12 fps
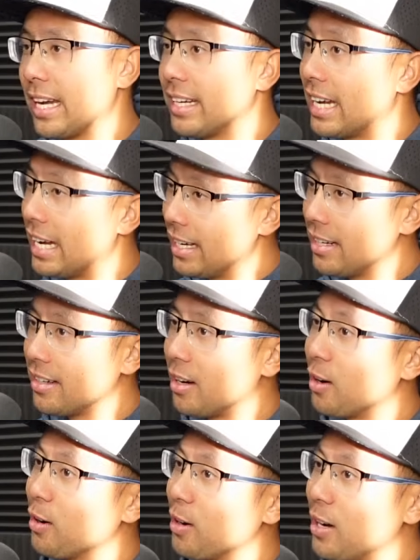Caden,
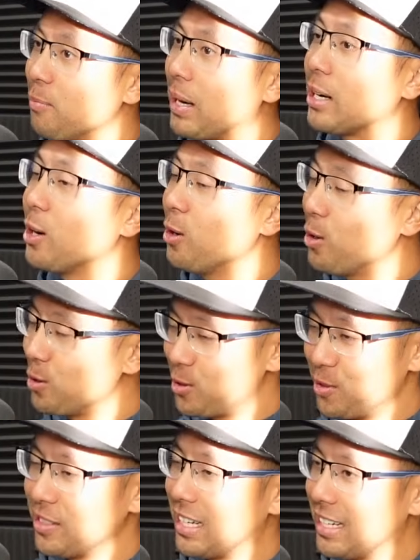my co-host
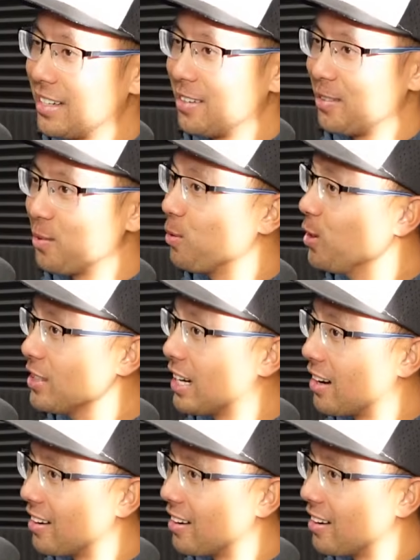who's not here, worked there.